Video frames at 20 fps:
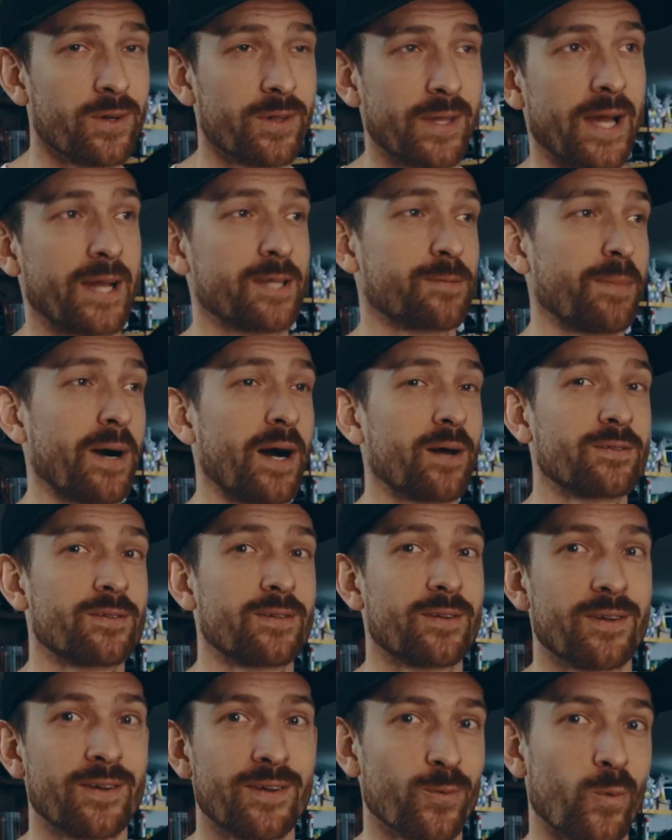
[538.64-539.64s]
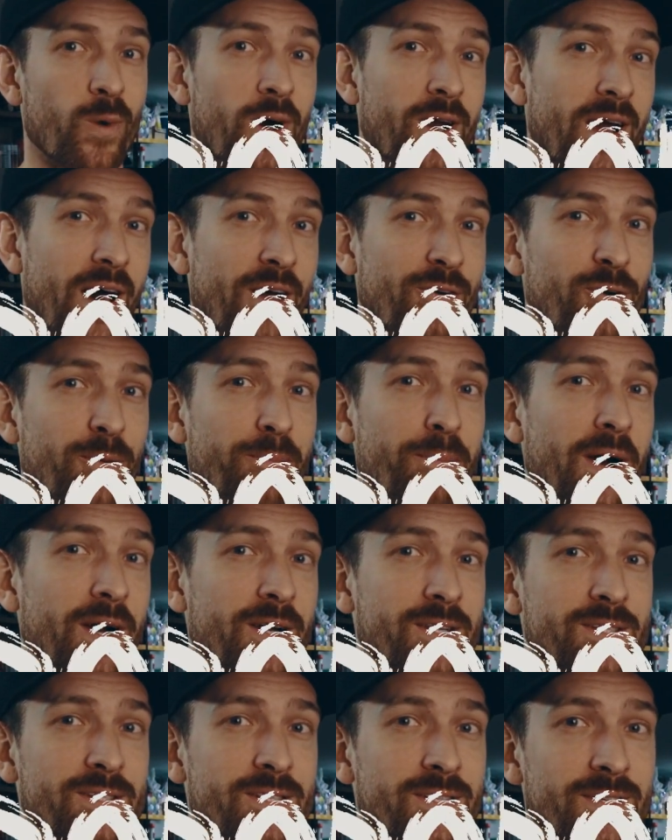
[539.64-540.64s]
That is about 100
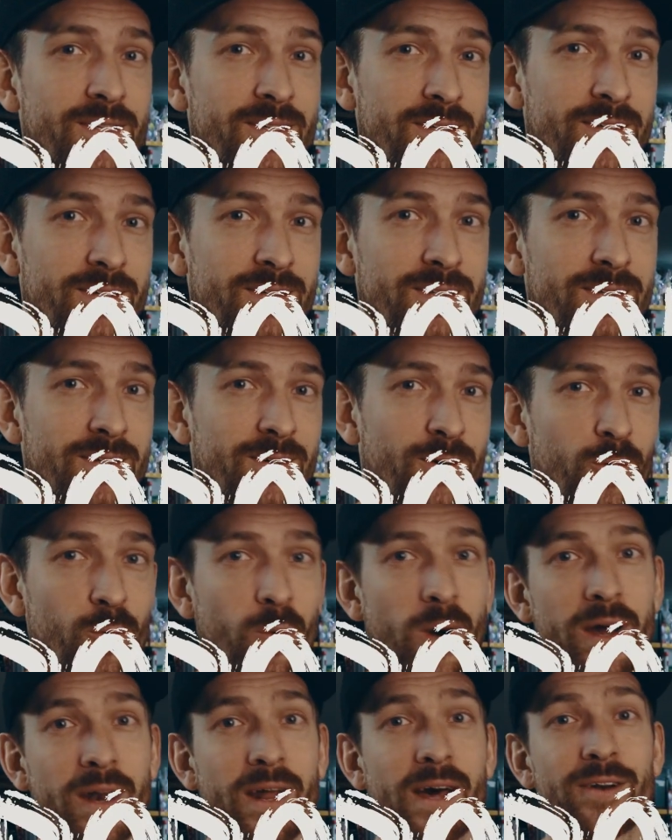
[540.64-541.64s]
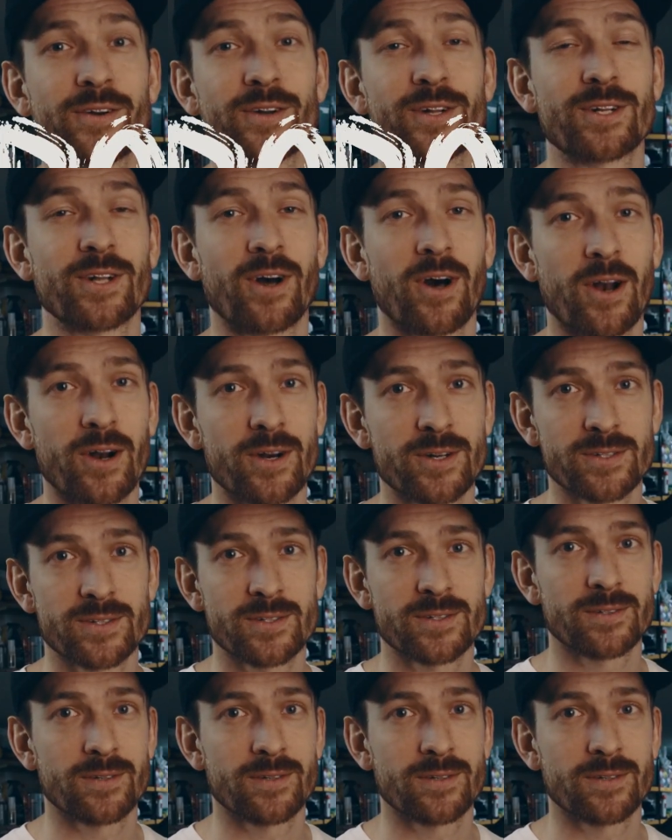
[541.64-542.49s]
bucks. Or $100,